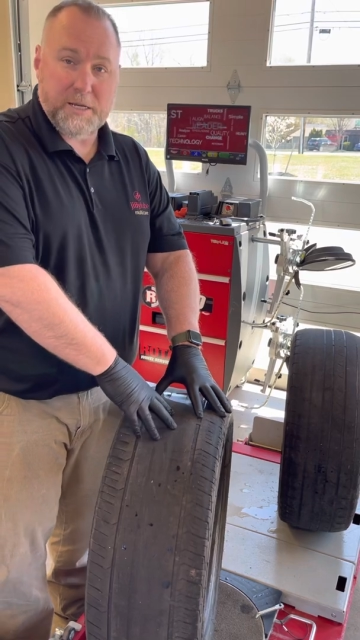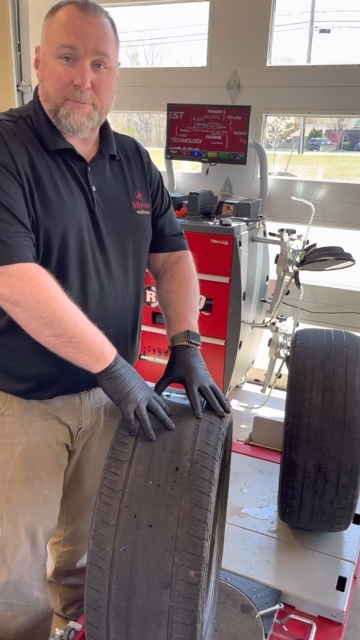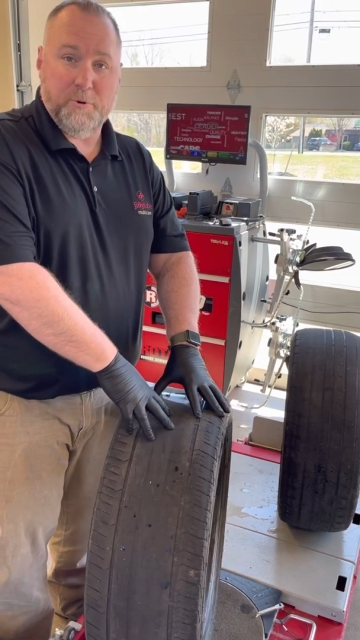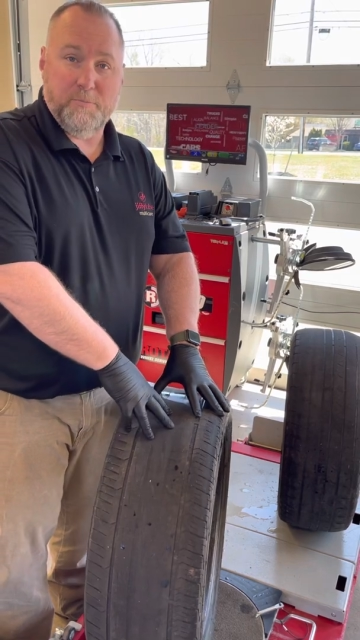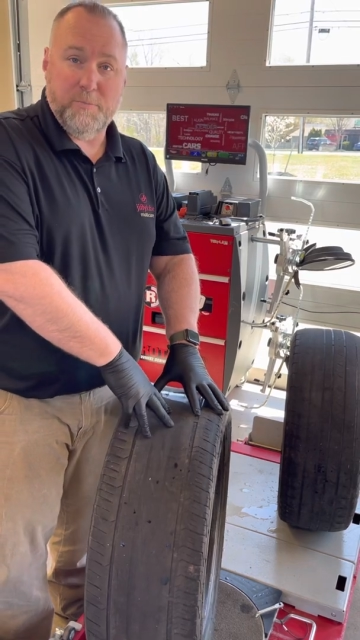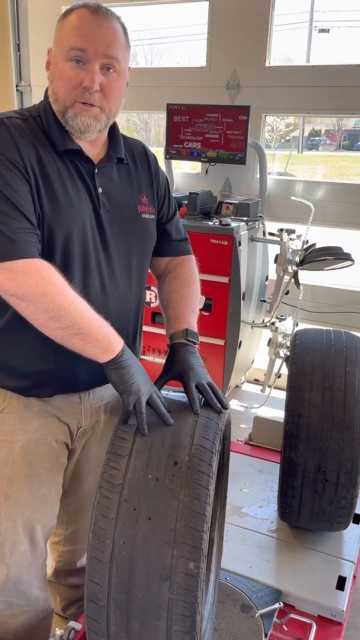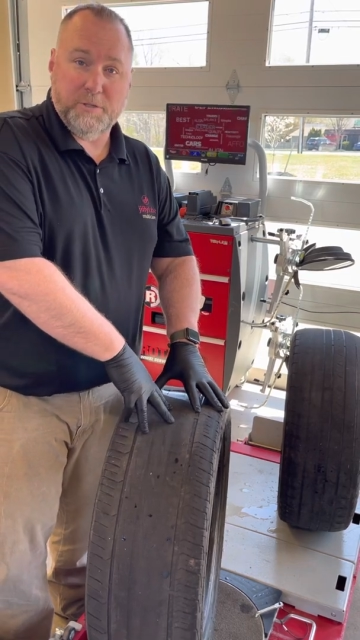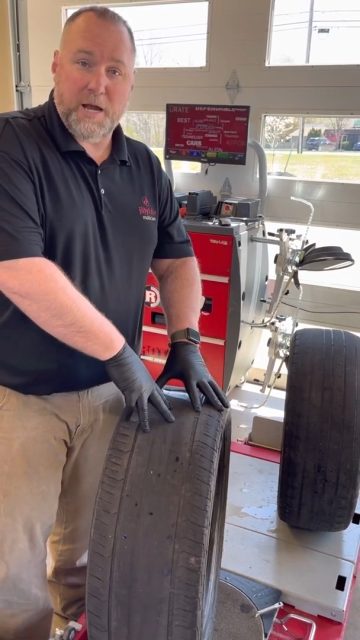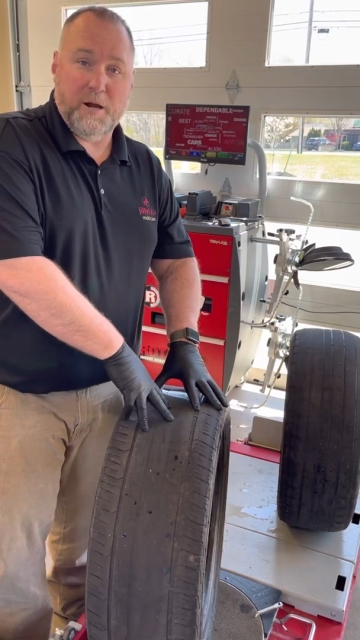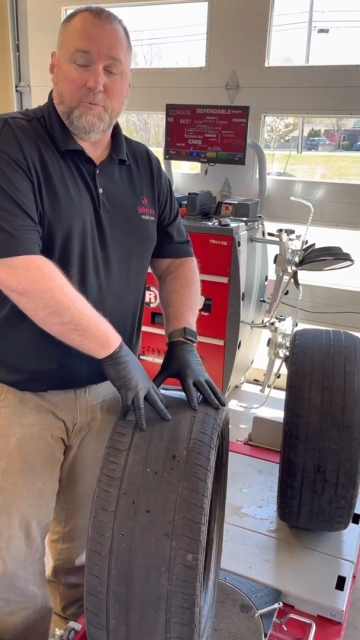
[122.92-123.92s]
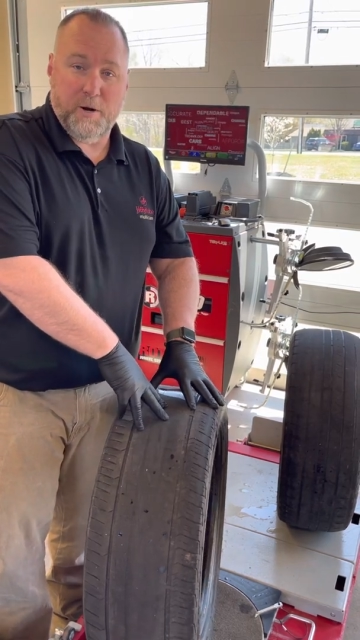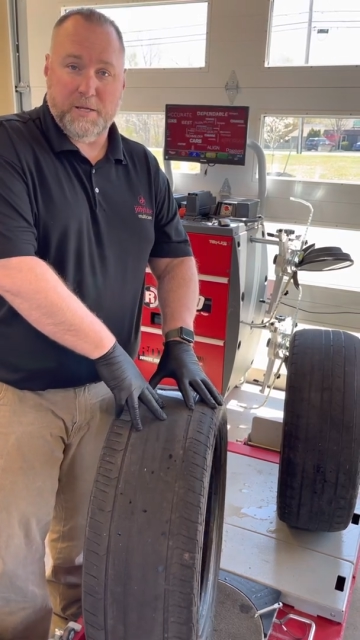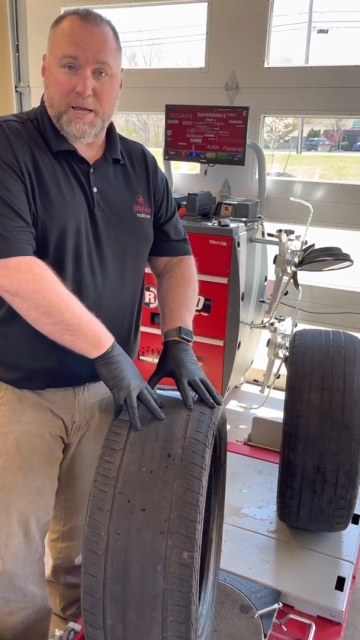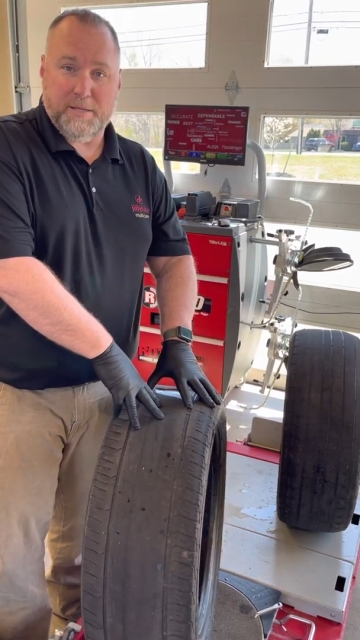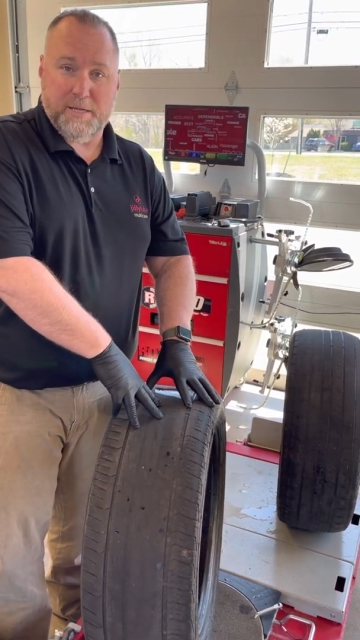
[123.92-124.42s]
up with middle tire wear
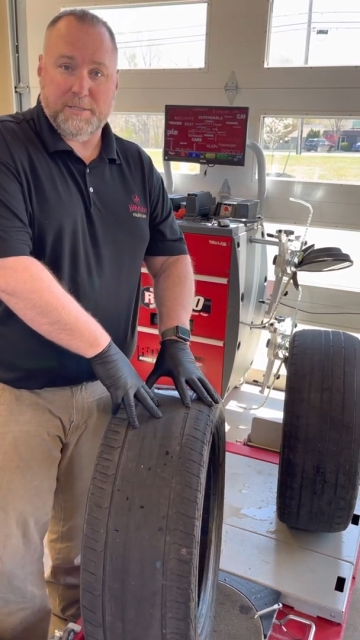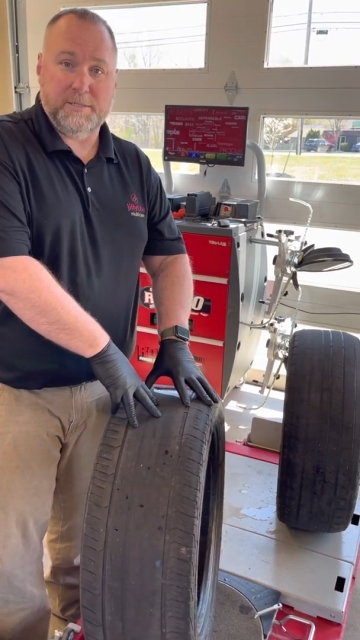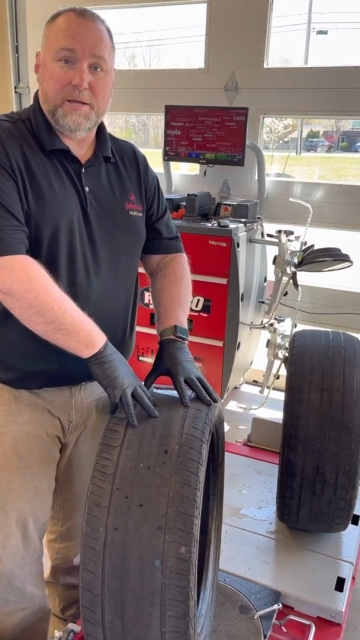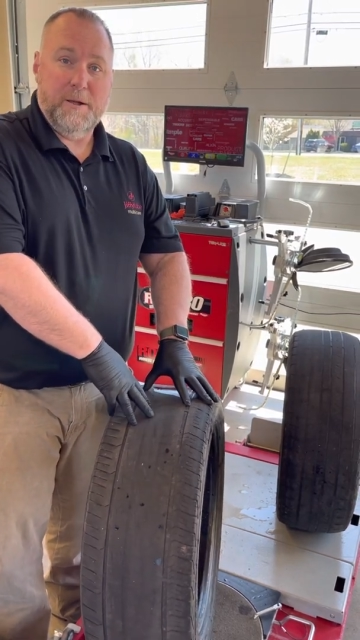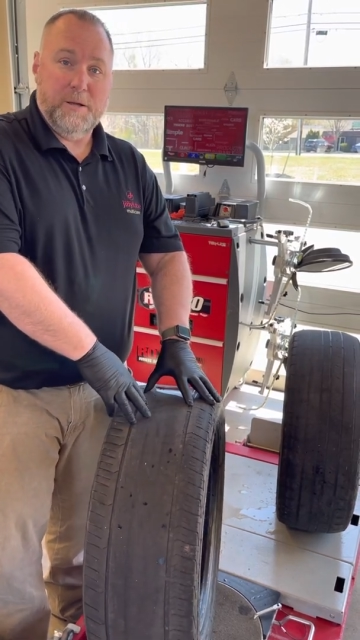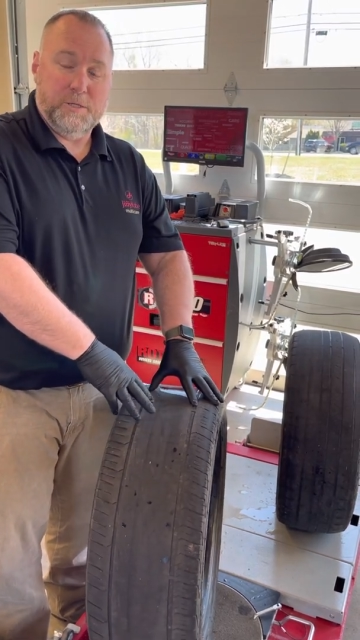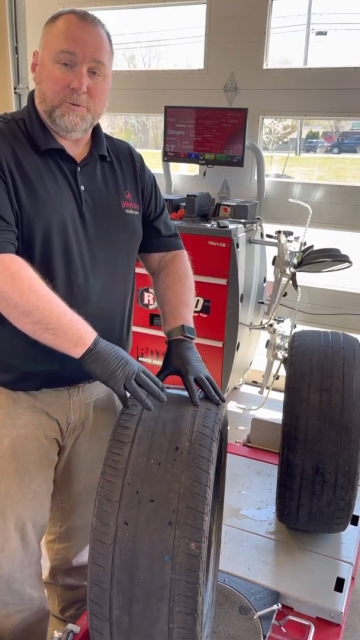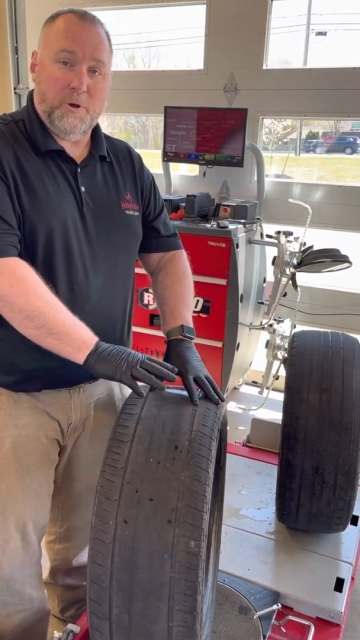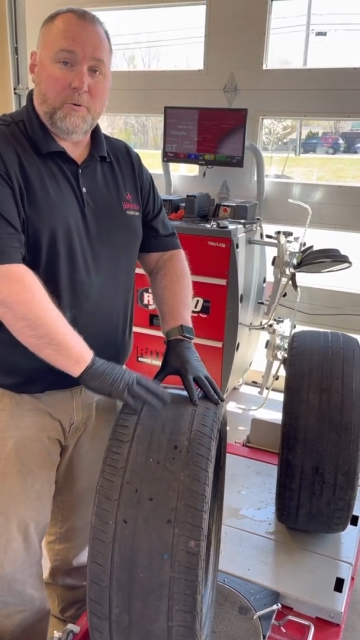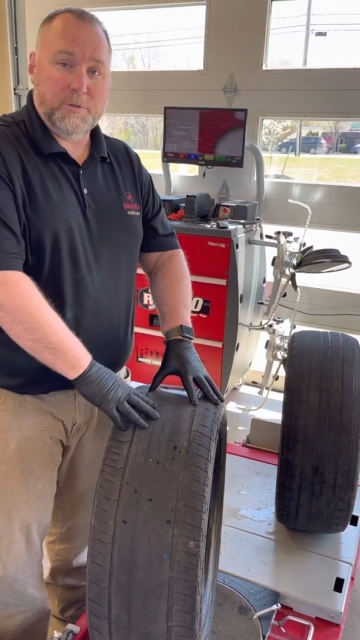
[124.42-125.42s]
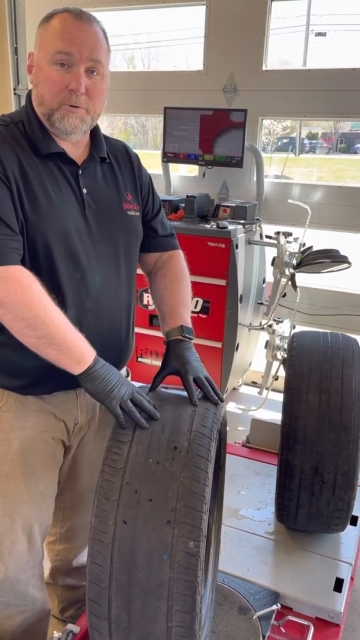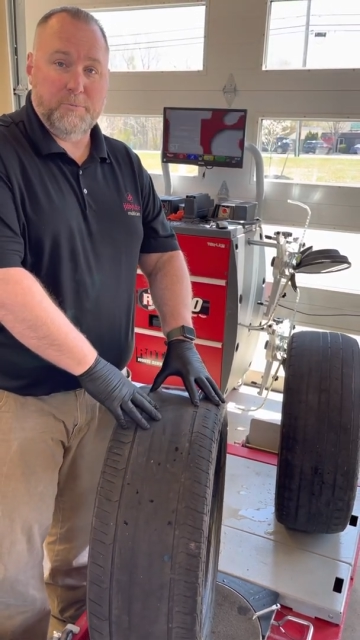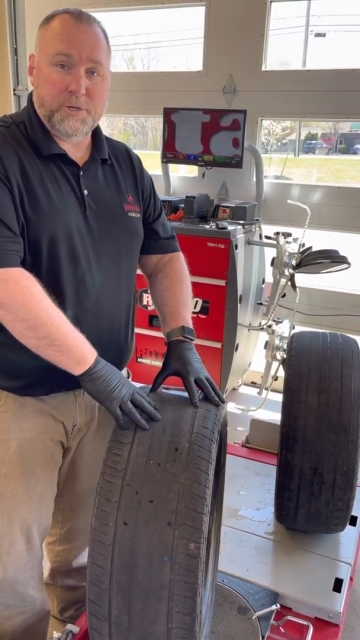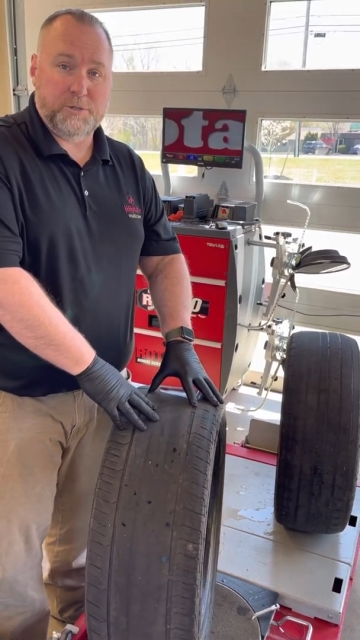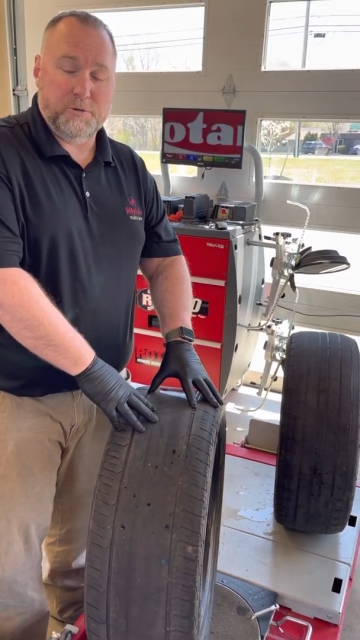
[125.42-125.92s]
like this. So we always wanna
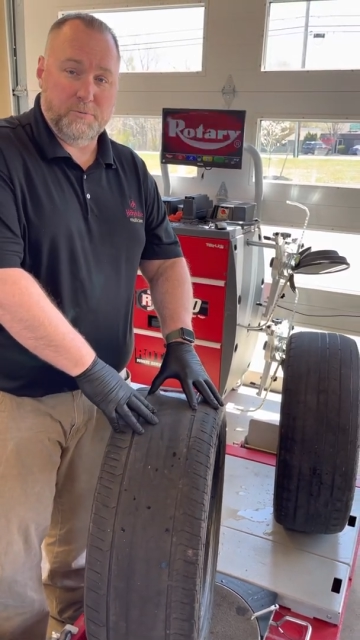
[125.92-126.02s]
make sure